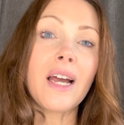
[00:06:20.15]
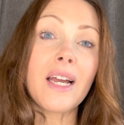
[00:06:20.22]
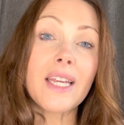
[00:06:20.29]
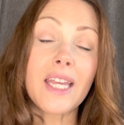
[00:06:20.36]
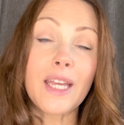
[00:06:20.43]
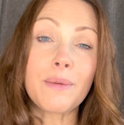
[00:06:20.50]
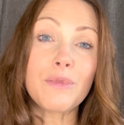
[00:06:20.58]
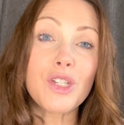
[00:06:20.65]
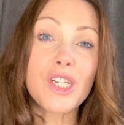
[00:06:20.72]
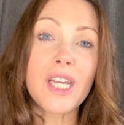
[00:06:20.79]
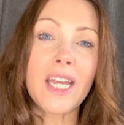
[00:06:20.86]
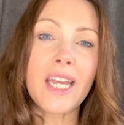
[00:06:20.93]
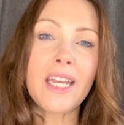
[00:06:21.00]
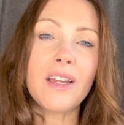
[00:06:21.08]

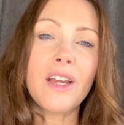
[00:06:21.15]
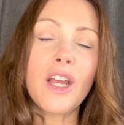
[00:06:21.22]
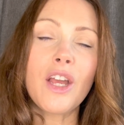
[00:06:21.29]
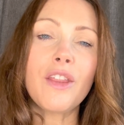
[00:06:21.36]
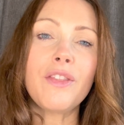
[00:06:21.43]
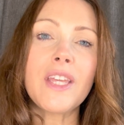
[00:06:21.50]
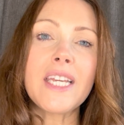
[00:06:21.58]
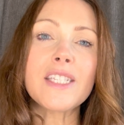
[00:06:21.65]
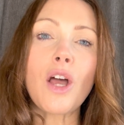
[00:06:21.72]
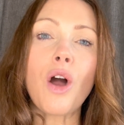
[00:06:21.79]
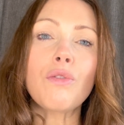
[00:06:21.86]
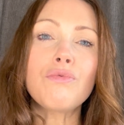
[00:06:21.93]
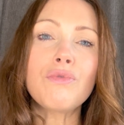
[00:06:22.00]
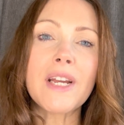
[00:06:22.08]
kimchi. These
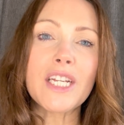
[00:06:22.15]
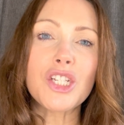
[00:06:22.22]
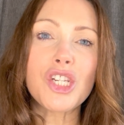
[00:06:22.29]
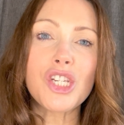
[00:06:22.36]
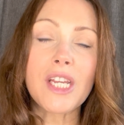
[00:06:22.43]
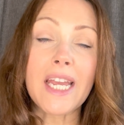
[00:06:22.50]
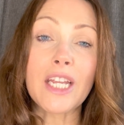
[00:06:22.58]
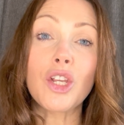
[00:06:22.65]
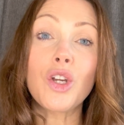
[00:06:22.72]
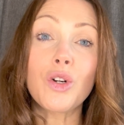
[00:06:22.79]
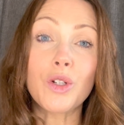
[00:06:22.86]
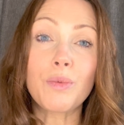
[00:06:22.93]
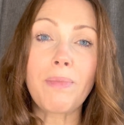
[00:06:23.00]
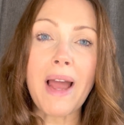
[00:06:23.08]
are rich in
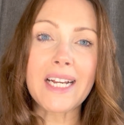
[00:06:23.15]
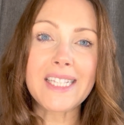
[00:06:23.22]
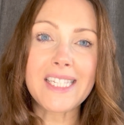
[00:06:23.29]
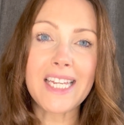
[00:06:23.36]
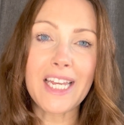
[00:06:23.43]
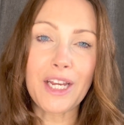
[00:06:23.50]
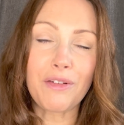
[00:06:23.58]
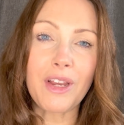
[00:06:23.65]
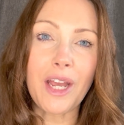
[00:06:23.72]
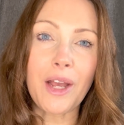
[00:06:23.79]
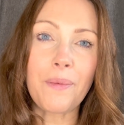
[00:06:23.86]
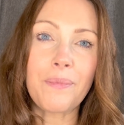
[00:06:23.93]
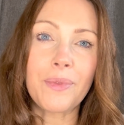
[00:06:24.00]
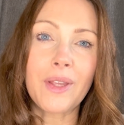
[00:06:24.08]
good
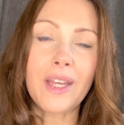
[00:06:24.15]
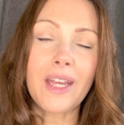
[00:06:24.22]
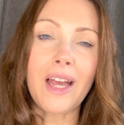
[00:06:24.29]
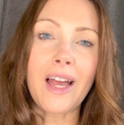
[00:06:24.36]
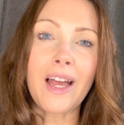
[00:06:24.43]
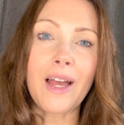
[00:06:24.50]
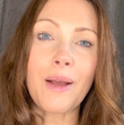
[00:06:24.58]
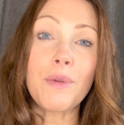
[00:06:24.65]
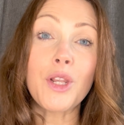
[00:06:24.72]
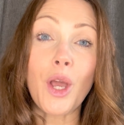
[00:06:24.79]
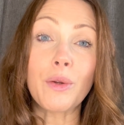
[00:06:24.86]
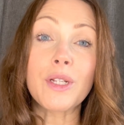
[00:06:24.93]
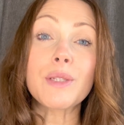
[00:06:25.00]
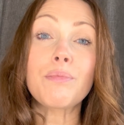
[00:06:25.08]
bacteria,
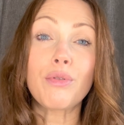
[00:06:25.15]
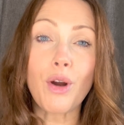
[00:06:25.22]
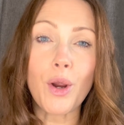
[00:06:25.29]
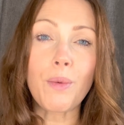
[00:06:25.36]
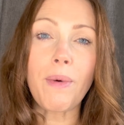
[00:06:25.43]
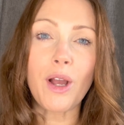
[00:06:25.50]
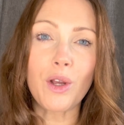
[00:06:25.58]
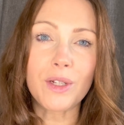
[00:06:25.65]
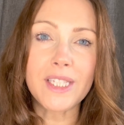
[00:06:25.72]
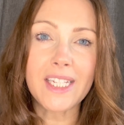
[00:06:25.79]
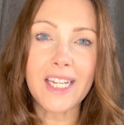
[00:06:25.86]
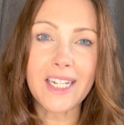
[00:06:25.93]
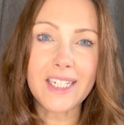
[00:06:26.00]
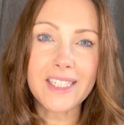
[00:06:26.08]
known as
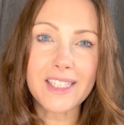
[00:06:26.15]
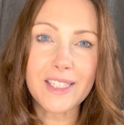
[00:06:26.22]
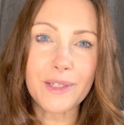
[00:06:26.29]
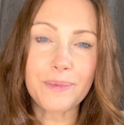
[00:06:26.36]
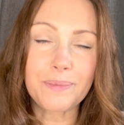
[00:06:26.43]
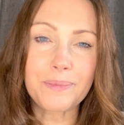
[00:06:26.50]
probiotics.